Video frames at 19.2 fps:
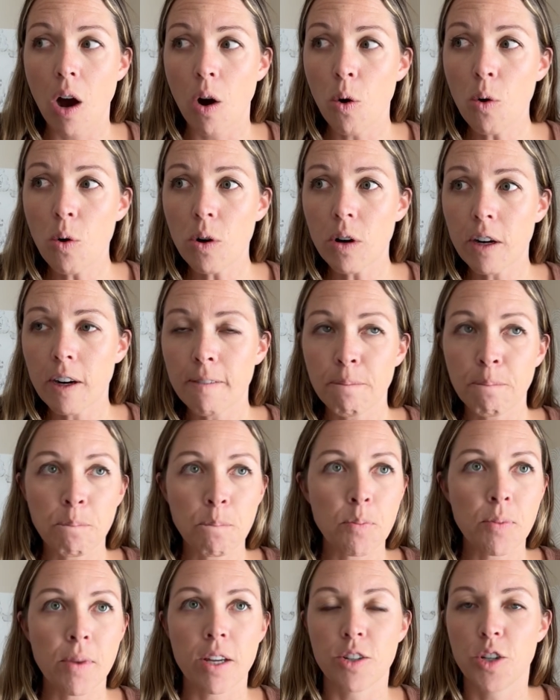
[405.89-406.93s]
Or
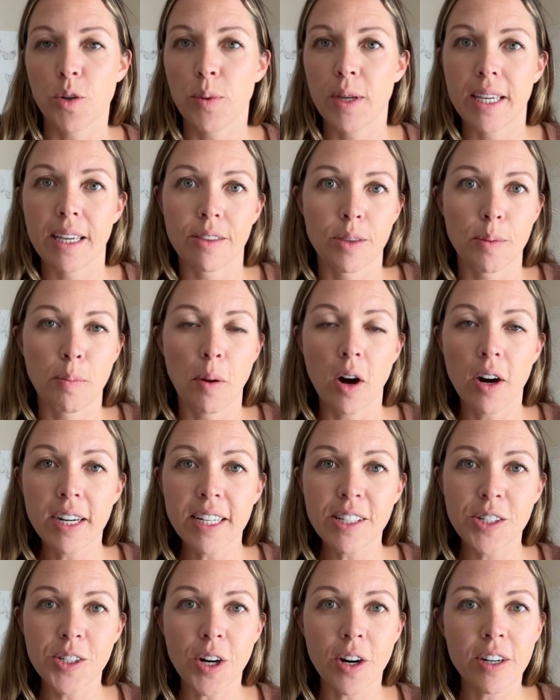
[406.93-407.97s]
do we get the
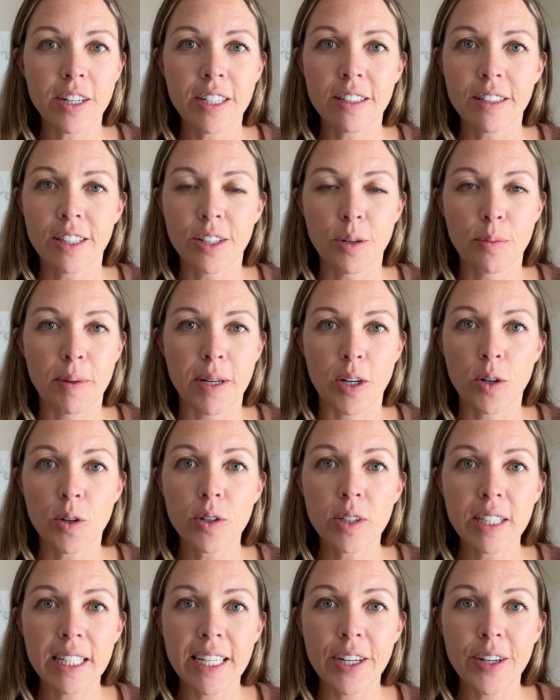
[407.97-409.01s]
party started a little bit
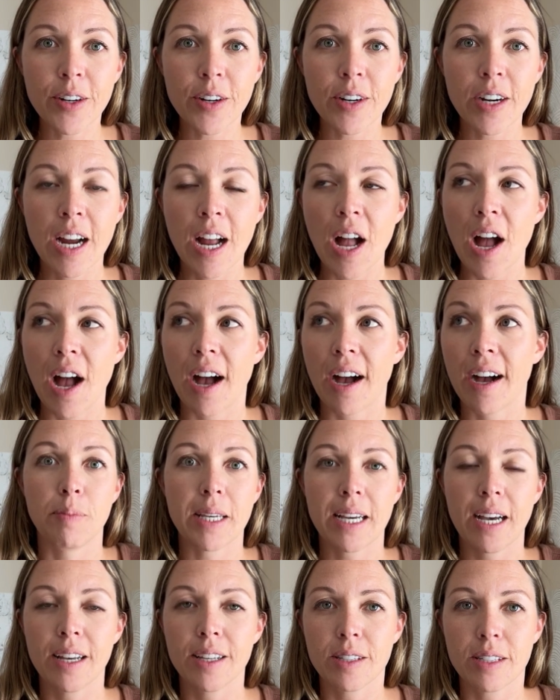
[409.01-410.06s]
earlier
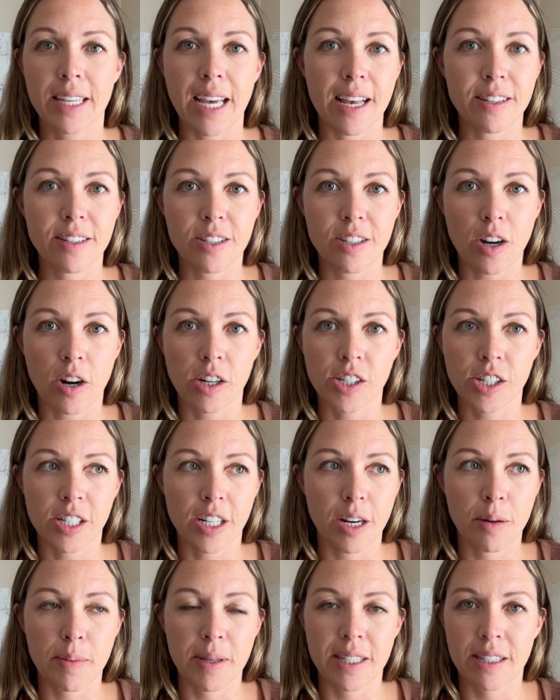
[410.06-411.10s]
because guests are just
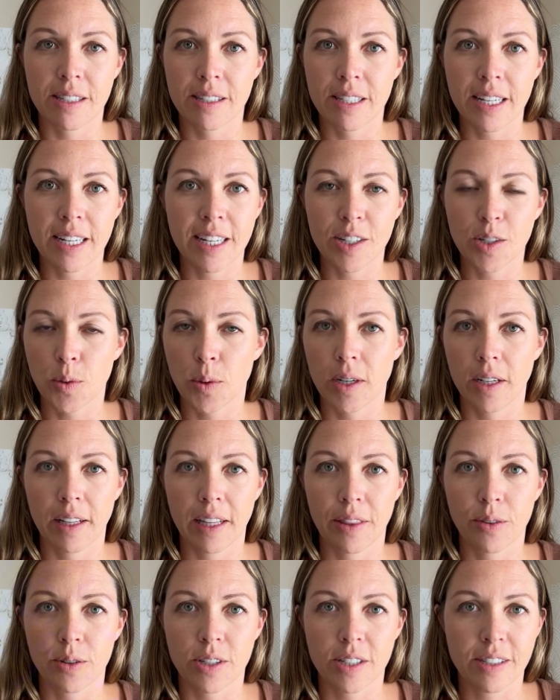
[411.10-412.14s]
going to be sitting,
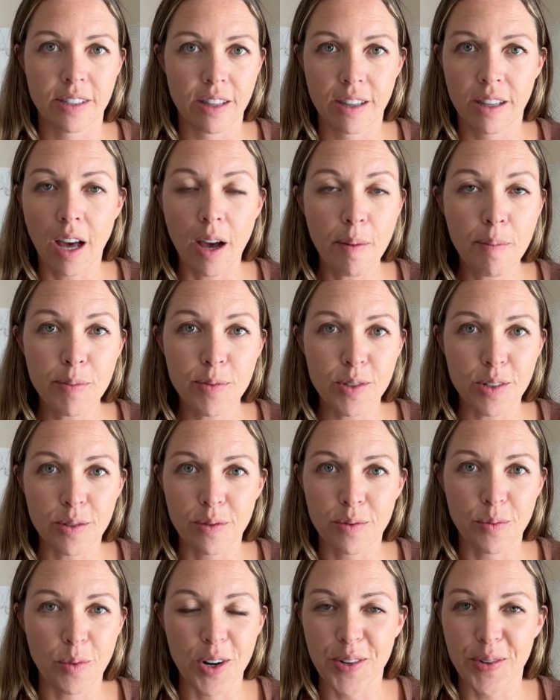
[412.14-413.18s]
twiddling their thumbs,
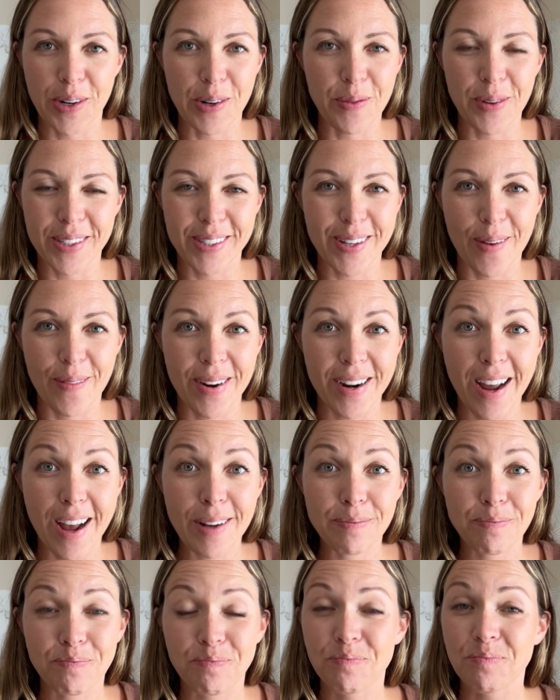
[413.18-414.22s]
wondering what's going
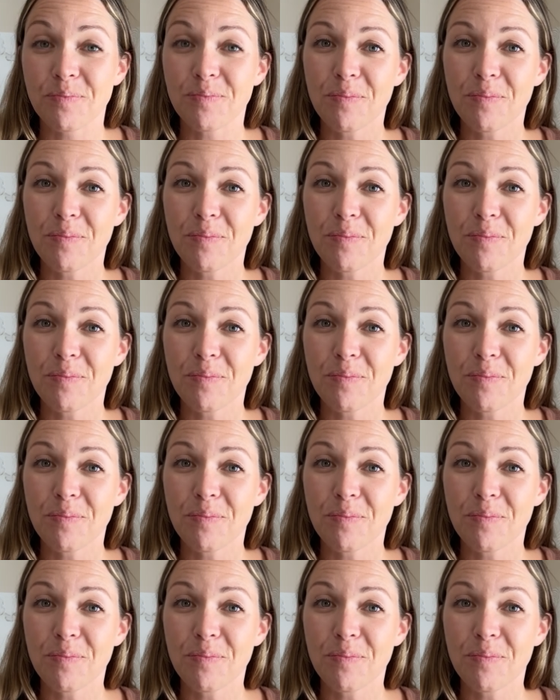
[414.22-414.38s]
on?